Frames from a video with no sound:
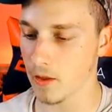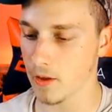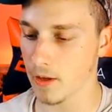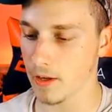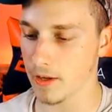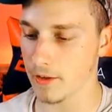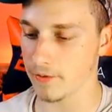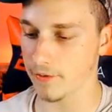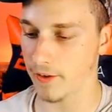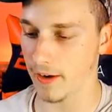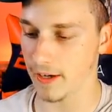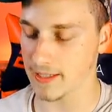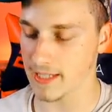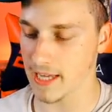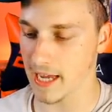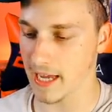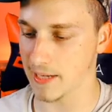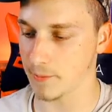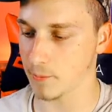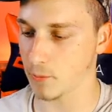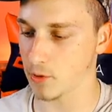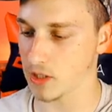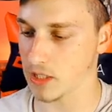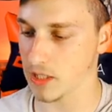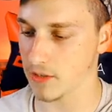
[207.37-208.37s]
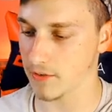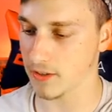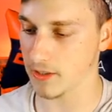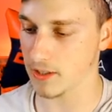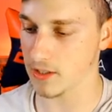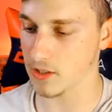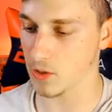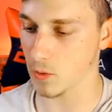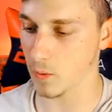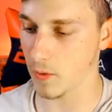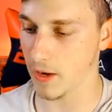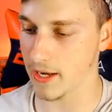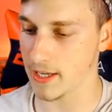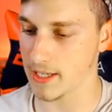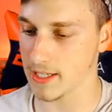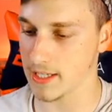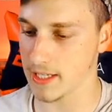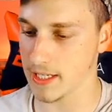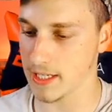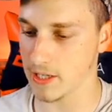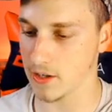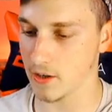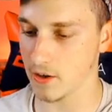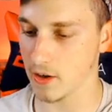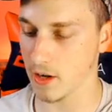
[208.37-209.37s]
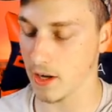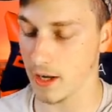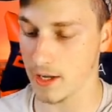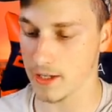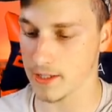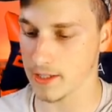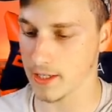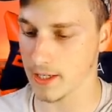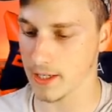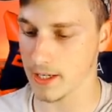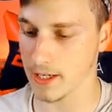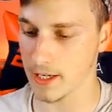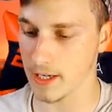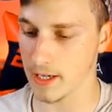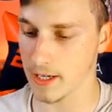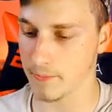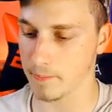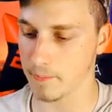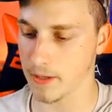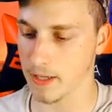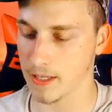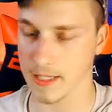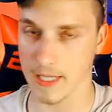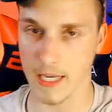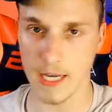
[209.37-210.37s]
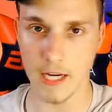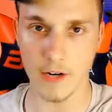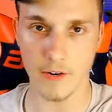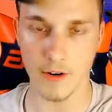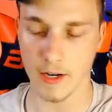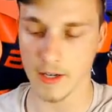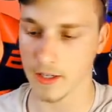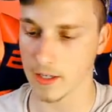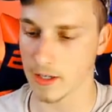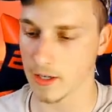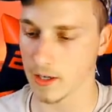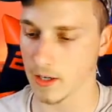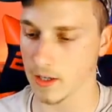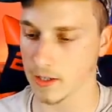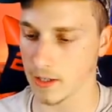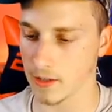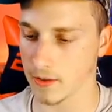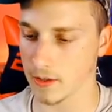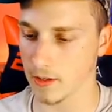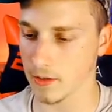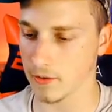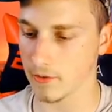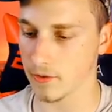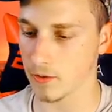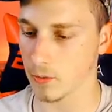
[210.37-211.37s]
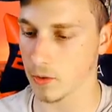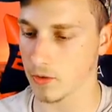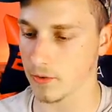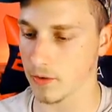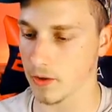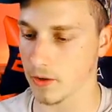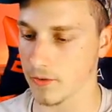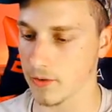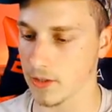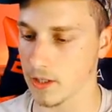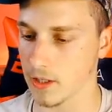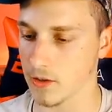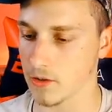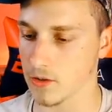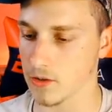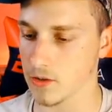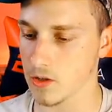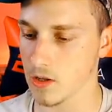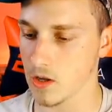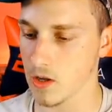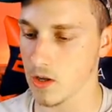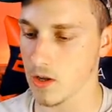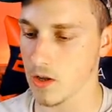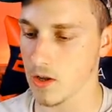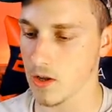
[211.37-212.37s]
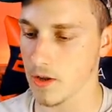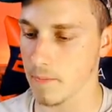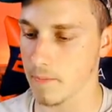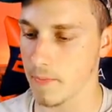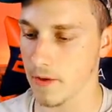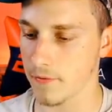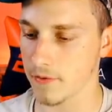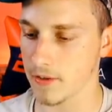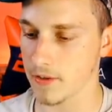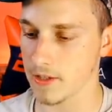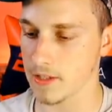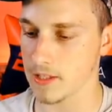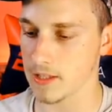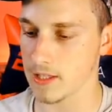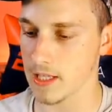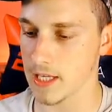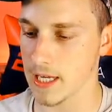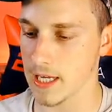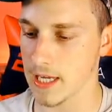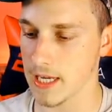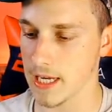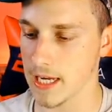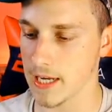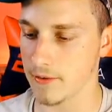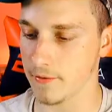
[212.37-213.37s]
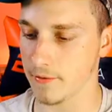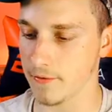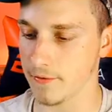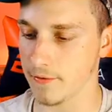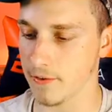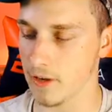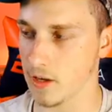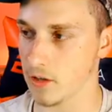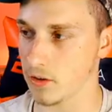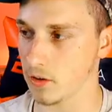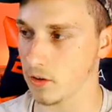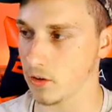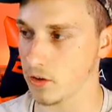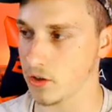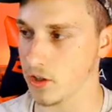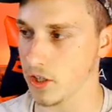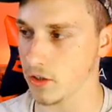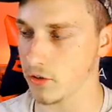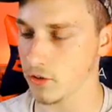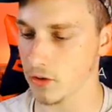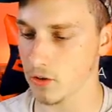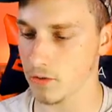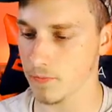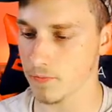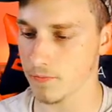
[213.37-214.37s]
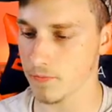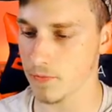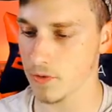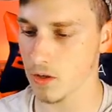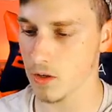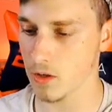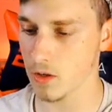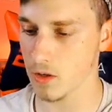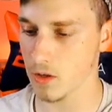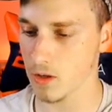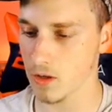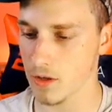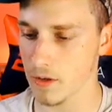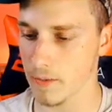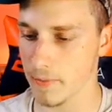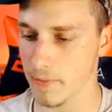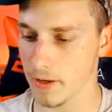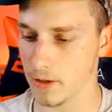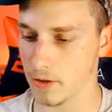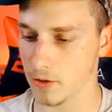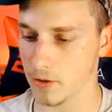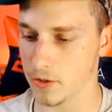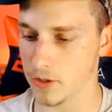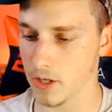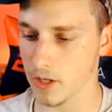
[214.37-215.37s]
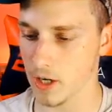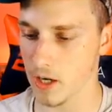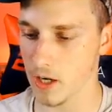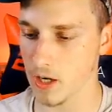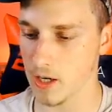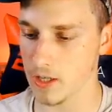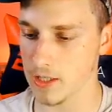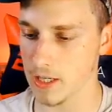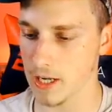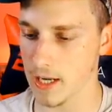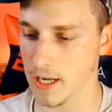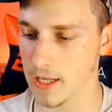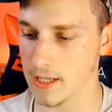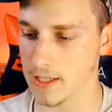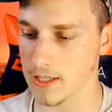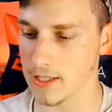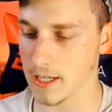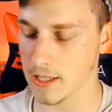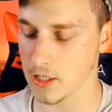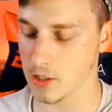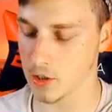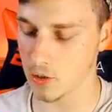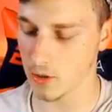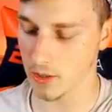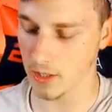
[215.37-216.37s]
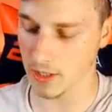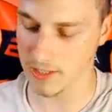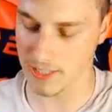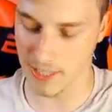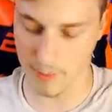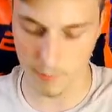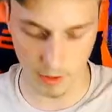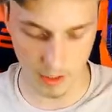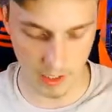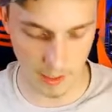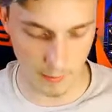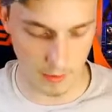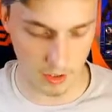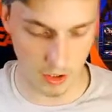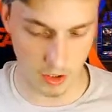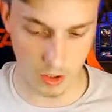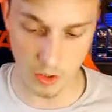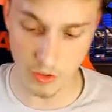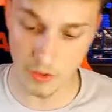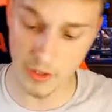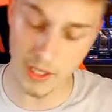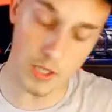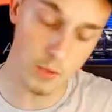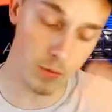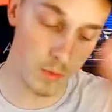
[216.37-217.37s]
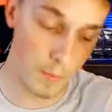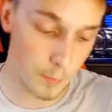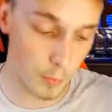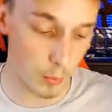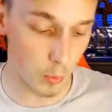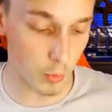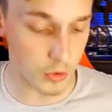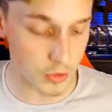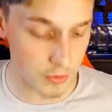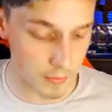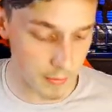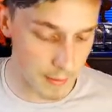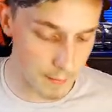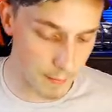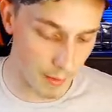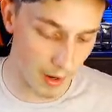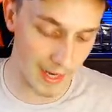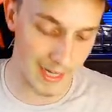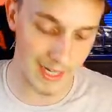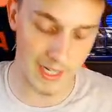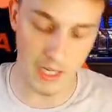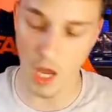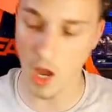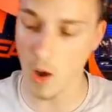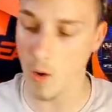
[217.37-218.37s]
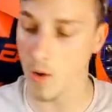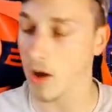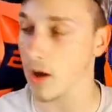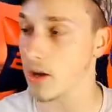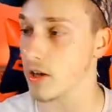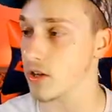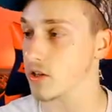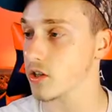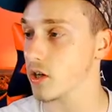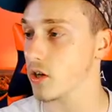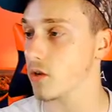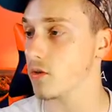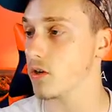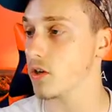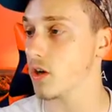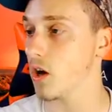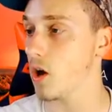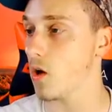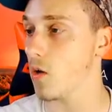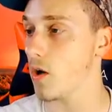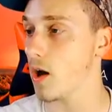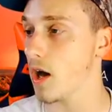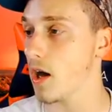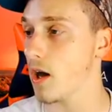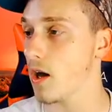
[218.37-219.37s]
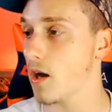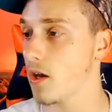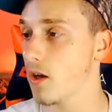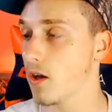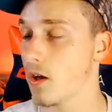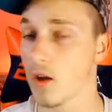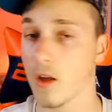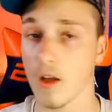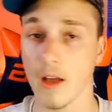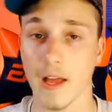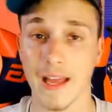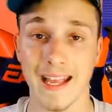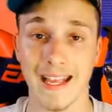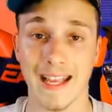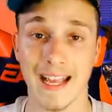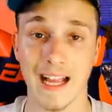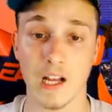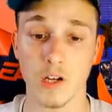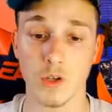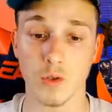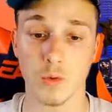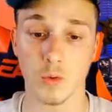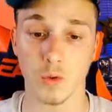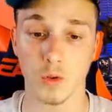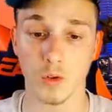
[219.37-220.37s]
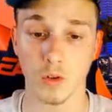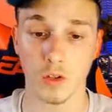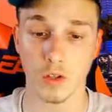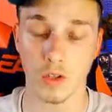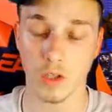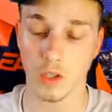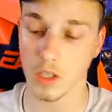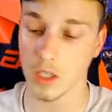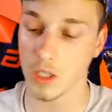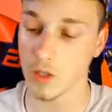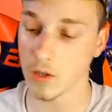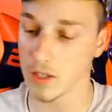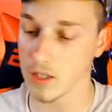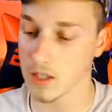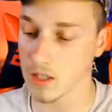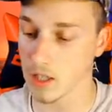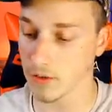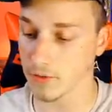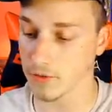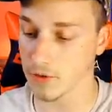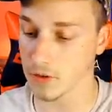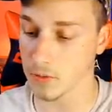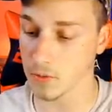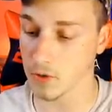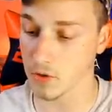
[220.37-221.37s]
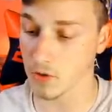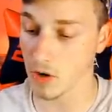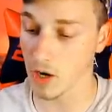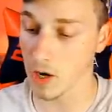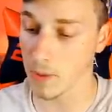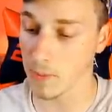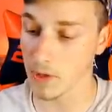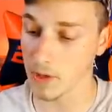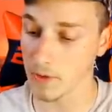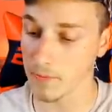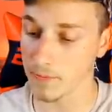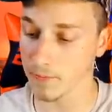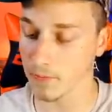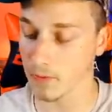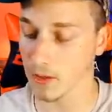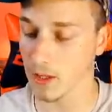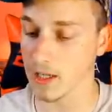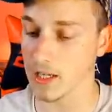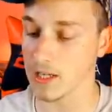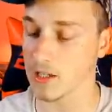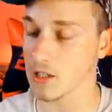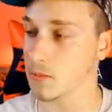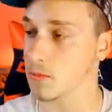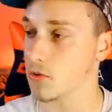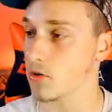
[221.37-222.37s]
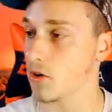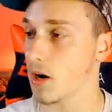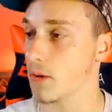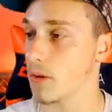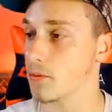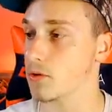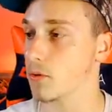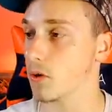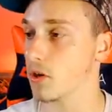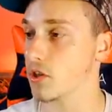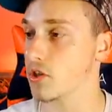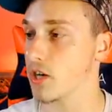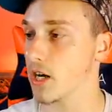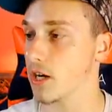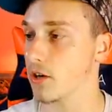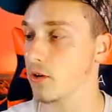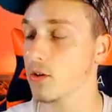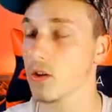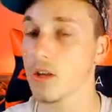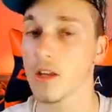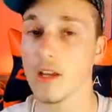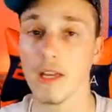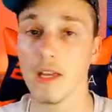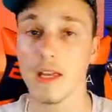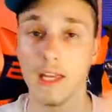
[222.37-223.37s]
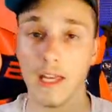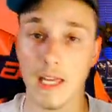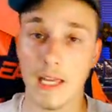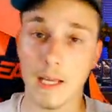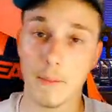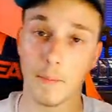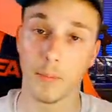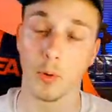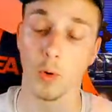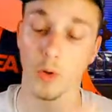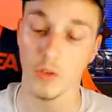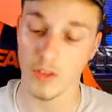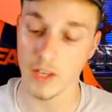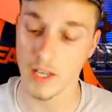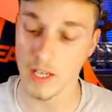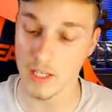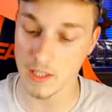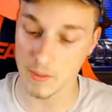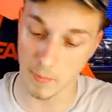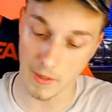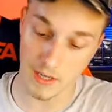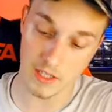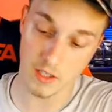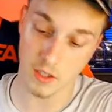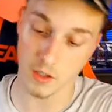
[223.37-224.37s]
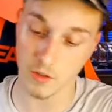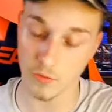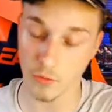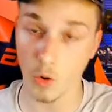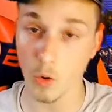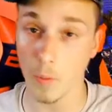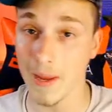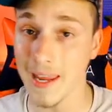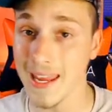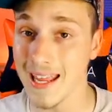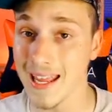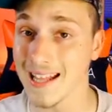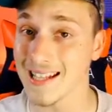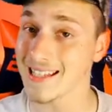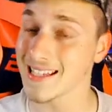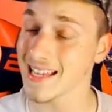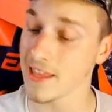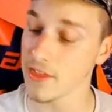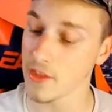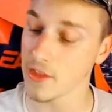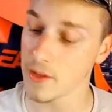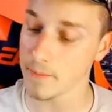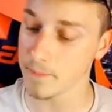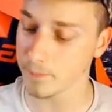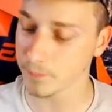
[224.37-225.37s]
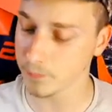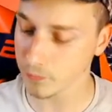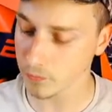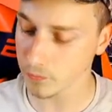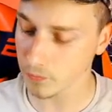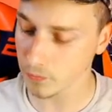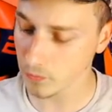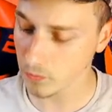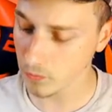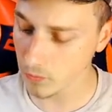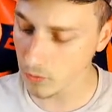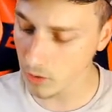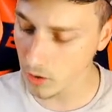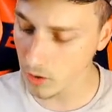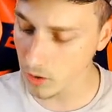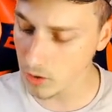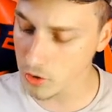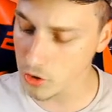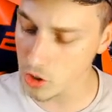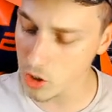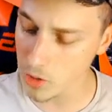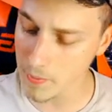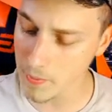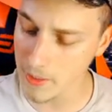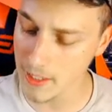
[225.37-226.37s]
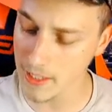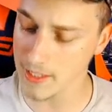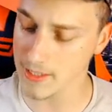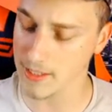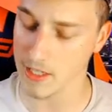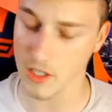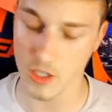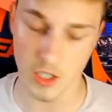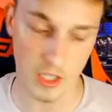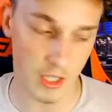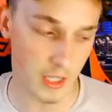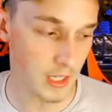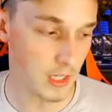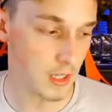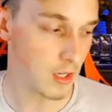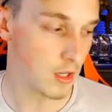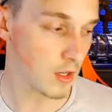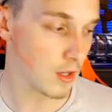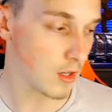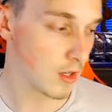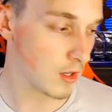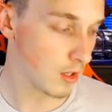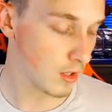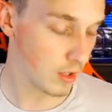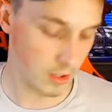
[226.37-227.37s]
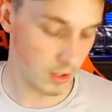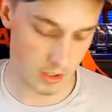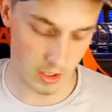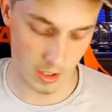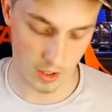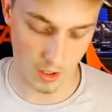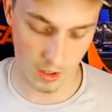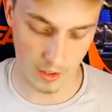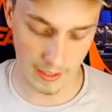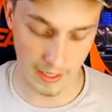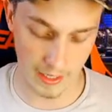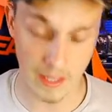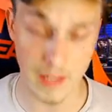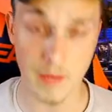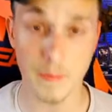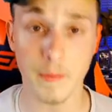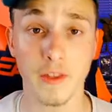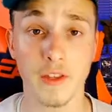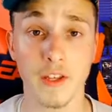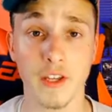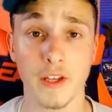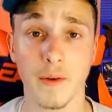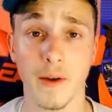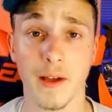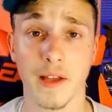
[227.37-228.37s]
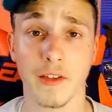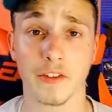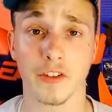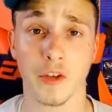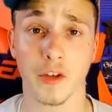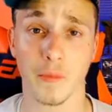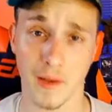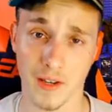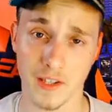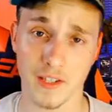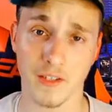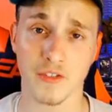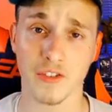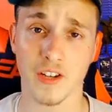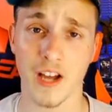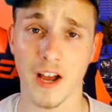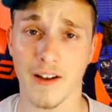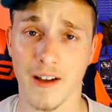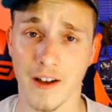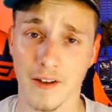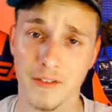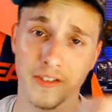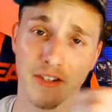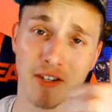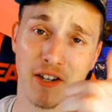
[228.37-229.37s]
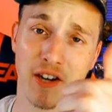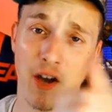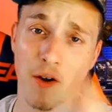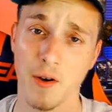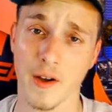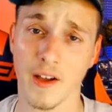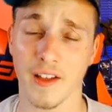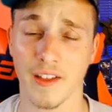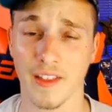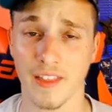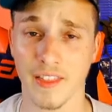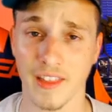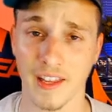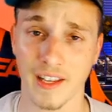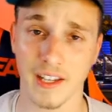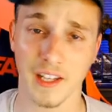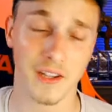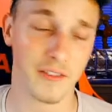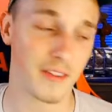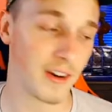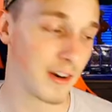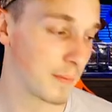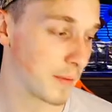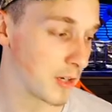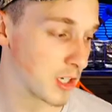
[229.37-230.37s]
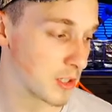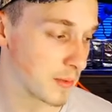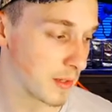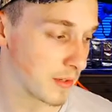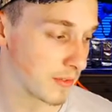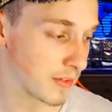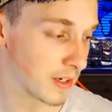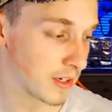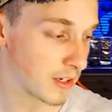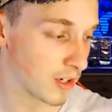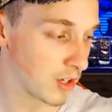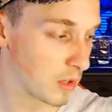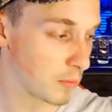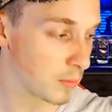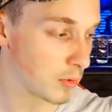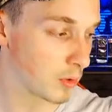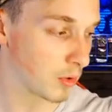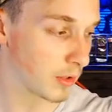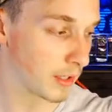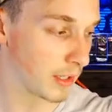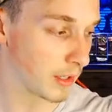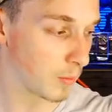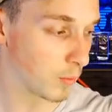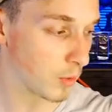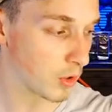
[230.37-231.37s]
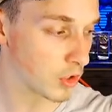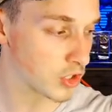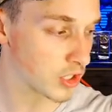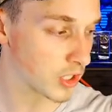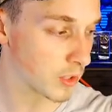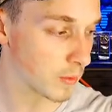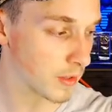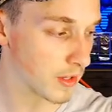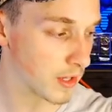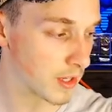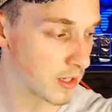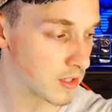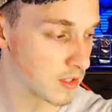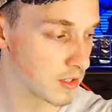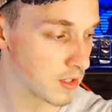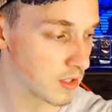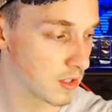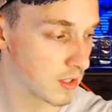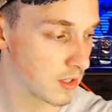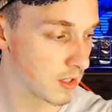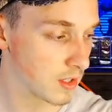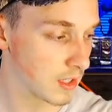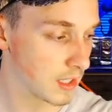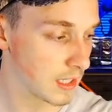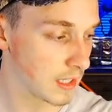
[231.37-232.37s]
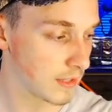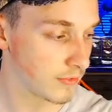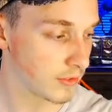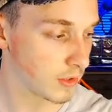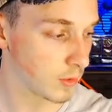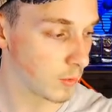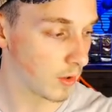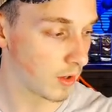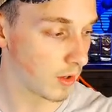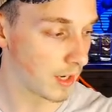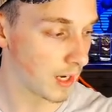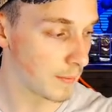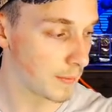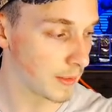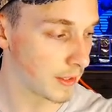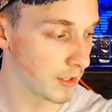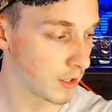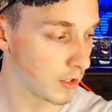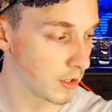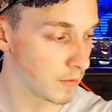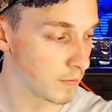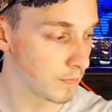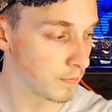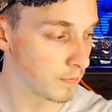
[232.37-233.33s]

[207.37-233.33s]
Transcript: In fact, Adam was giving this away as secret, as a PSA graded card, I think, for one of our videos. Mephis the Infernal General, Battle Scarred, and Satsuki Samurai number 2. These were brought to me by Noah. So Noah, a casual YugiStuff subscriber, he subscribes to our channel. He bought these blisters for me and sent them to me, essentially, because I can't get them in the US. So massive shout out to Noah. Thank you very much, my friend. I hope you're here watching with us. If you are, let me know.